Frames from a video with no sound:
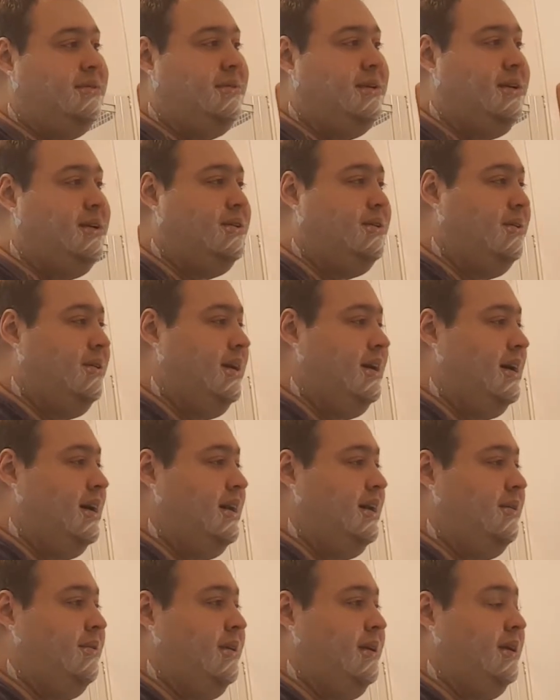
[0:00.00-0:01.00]
What do you call it? I
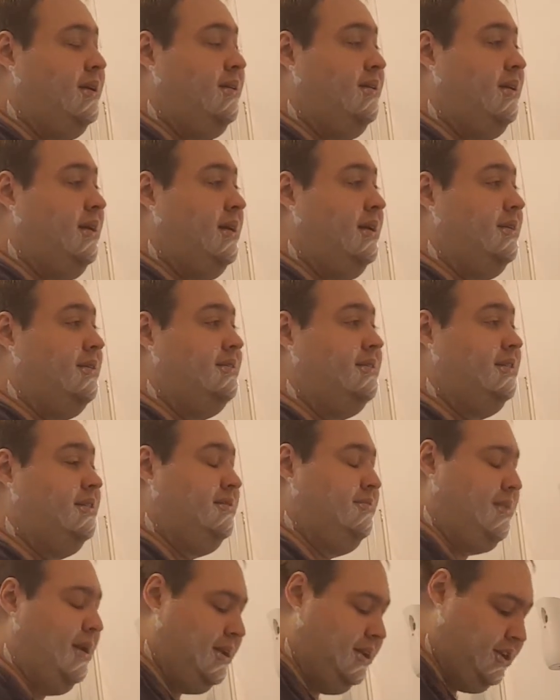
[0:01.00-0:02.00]
don't know what you call it. A
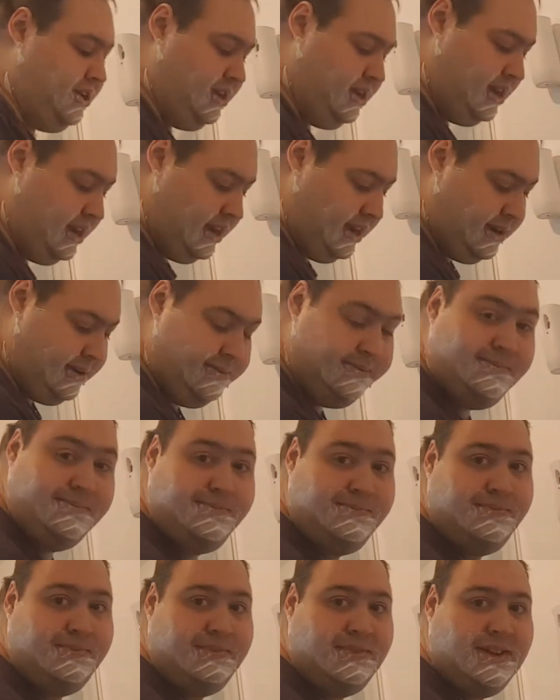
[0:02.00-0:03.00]
suspension thing.
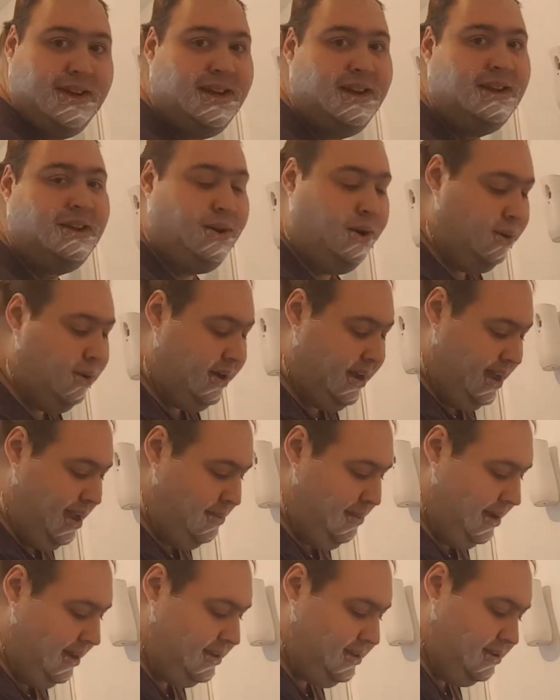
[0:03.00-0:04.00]
Old
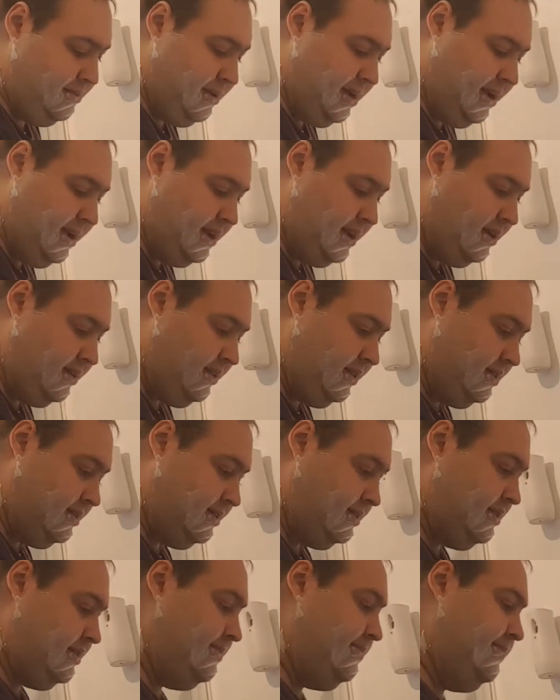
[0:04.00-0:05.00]
gimmick to me, you know
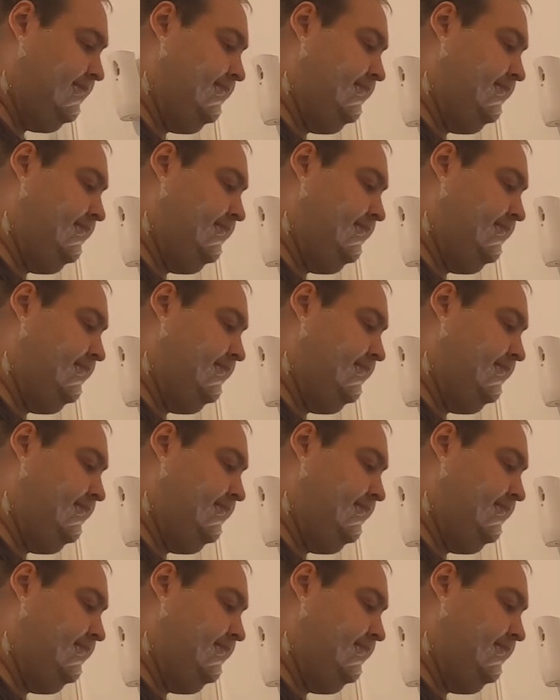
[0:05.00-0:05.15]
this.